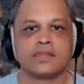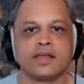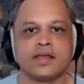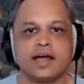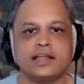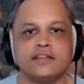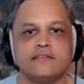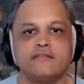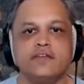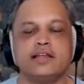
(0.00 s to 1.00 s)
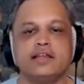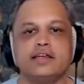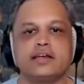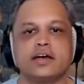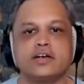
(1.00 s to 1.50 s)
And the
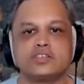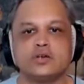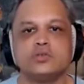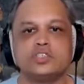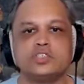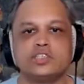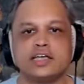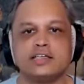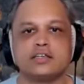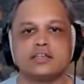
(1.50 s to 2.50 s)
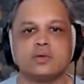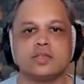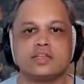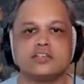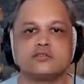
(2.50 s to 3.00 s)
feeling associated with this
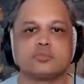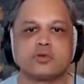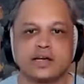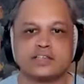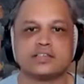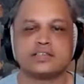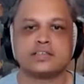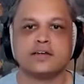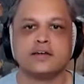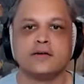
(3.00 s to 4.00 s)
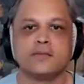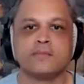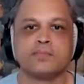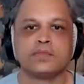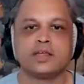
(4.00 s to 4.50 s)
presence
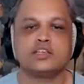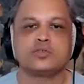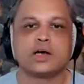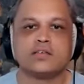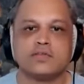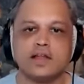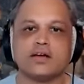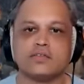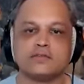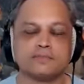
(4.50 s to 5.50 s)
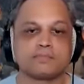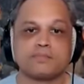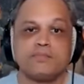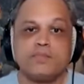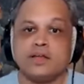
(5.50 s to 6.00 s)
is one of love
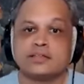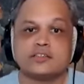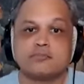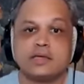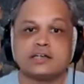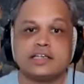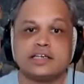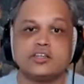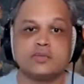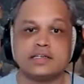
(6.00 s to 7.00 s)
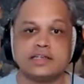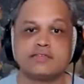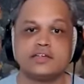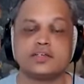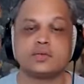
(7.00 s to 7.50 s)
that's beyond any human
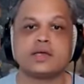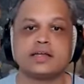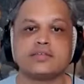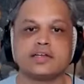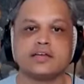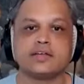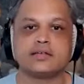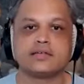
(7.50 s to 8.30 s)
definition we could ever give it.